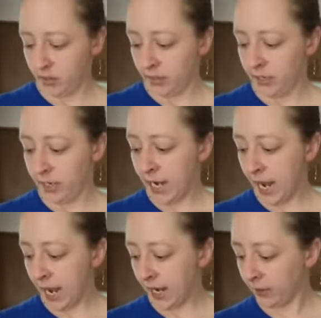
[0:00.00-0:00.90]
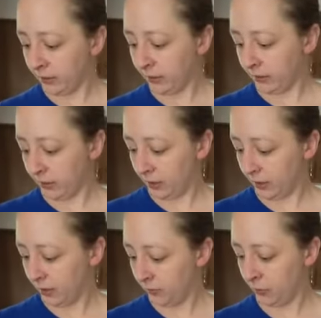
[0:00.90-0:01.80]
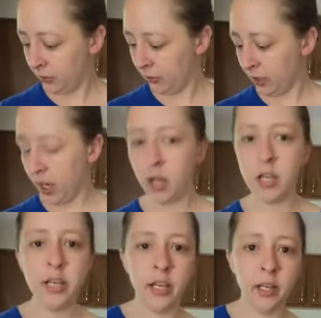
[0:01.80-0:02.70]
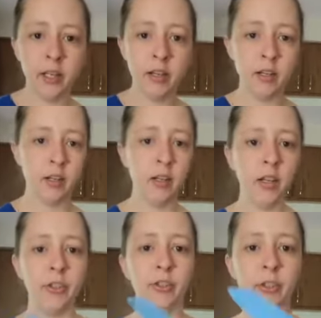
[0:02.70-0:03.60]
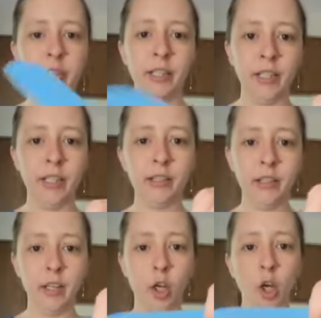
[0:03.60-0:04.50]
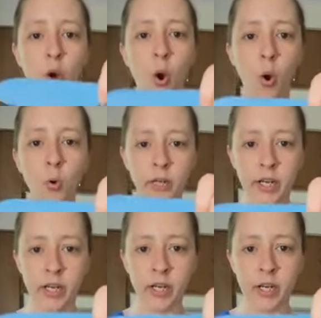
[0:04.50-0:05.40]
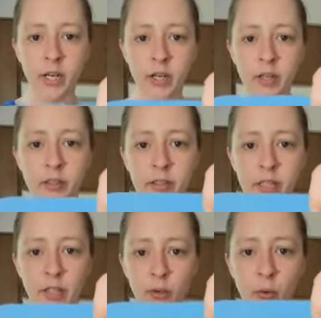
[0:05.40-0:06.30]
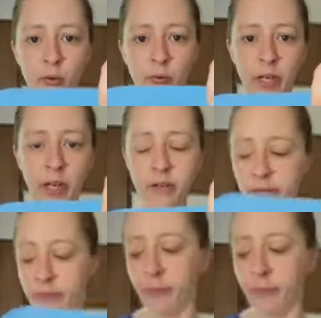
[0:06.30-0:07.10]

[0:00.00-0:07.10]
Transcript: Next, I'm gonna do the onion. So this is the coated santoku knife.